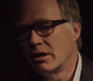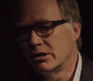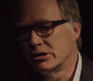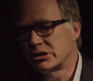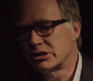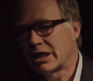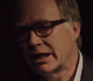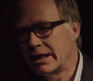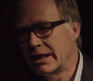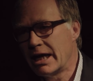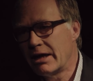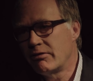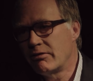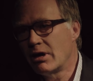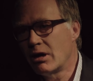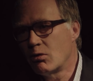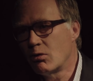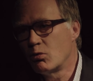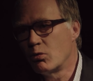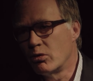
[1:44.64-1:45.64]

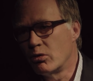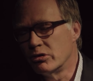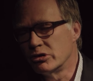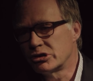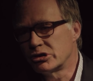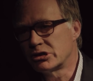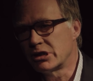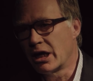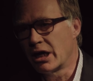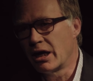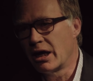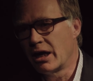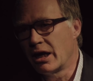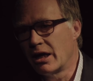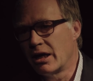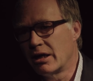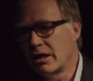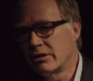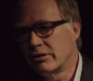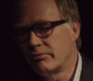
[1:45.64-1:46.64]
Scandinavia was part
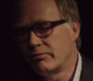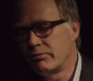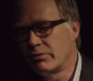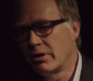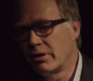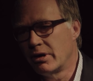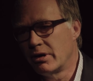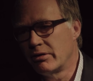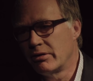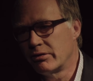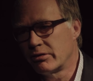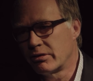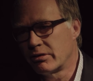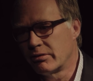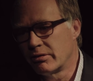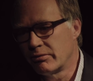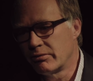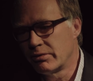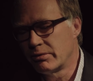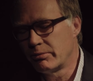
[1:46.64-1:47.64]
of Europe
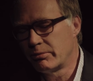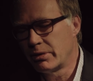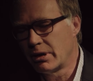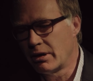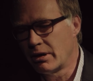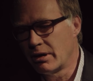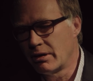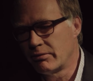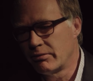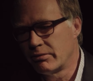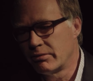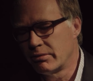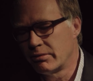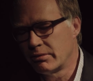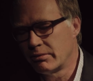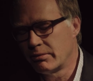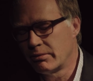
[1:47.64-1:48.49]
with small